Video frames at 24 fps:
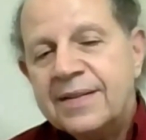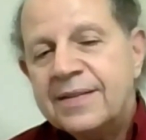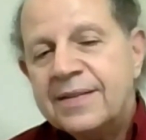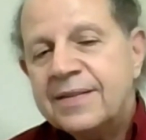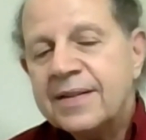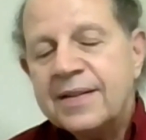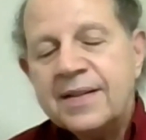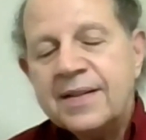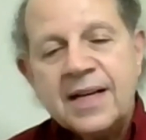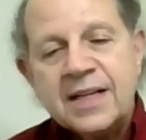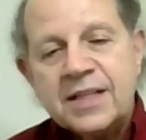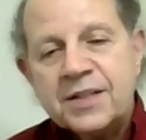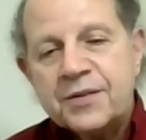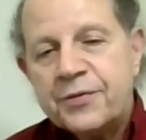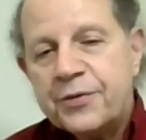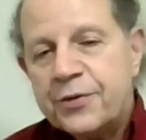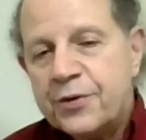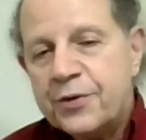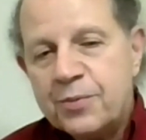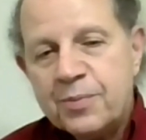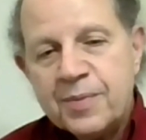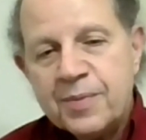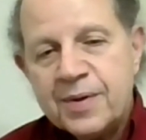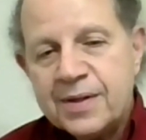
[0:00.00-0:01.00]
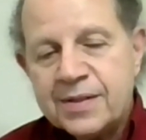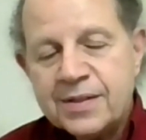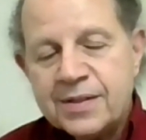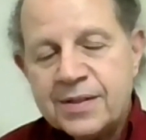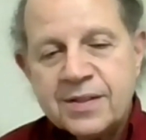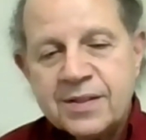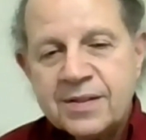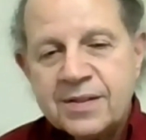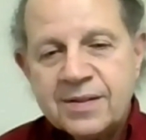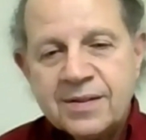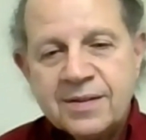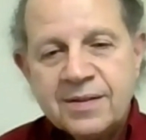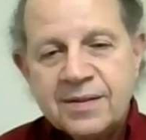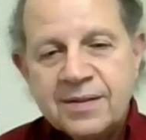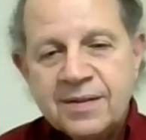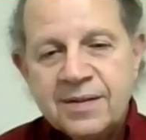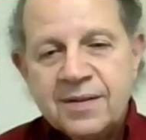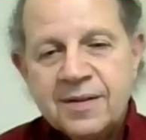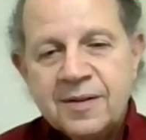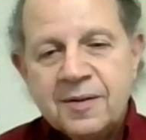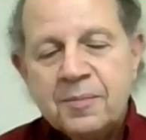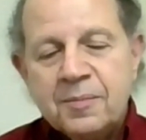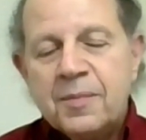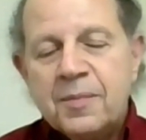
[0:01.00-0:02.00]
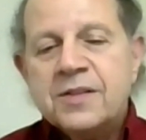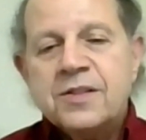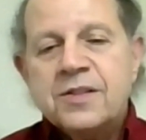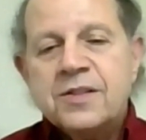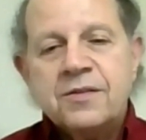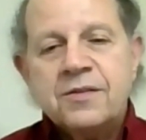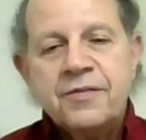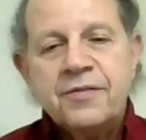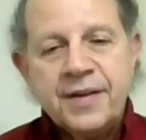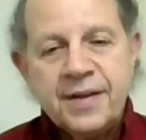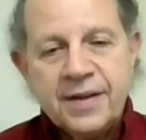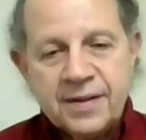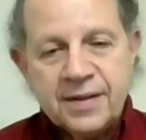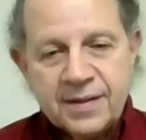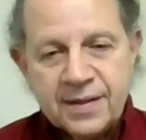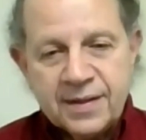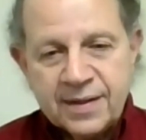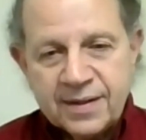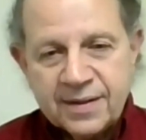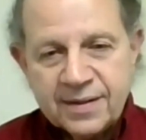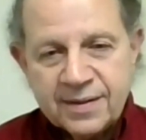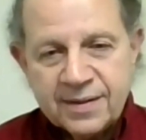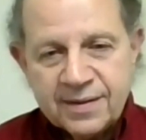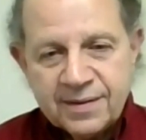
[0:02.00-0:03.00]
the next few months of healing,